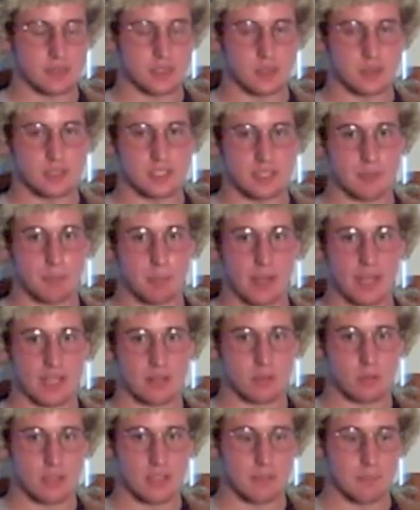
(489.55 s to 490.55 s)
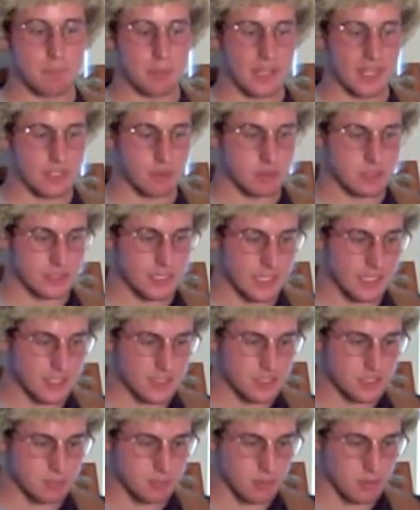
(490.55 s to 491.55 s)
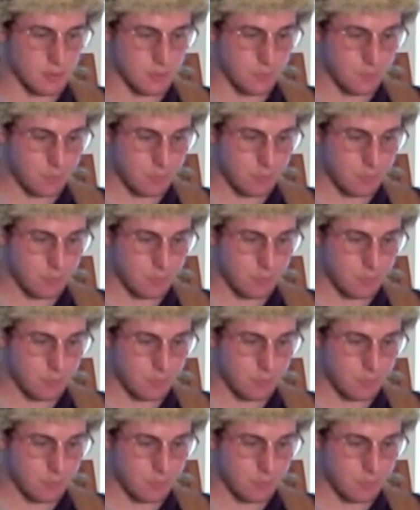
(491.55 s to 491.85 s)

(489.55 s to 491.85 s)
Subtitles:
so its impact was negligible.